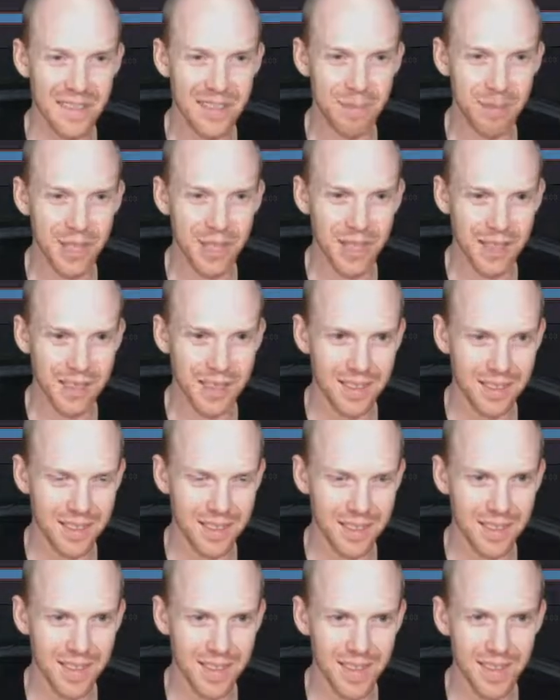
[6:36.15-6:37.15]
box is
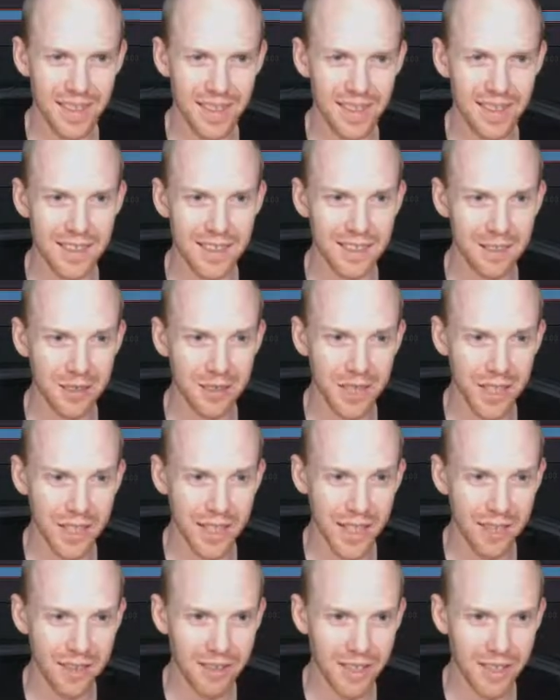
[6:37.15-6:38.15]
not grayed
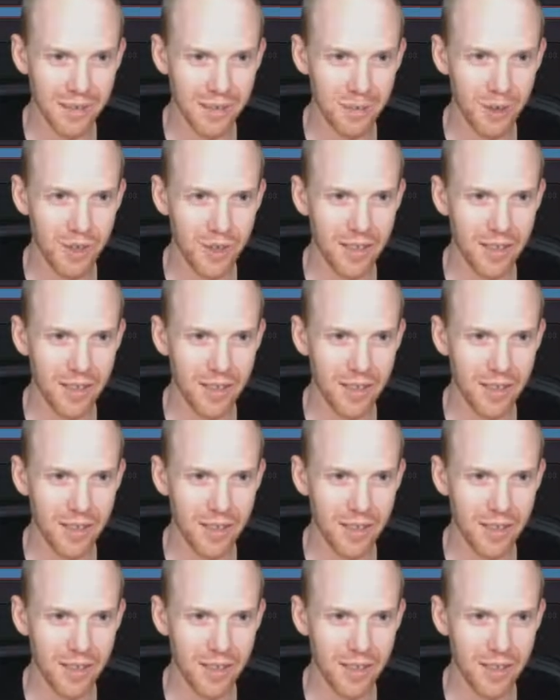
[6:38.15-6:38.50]
out anymore,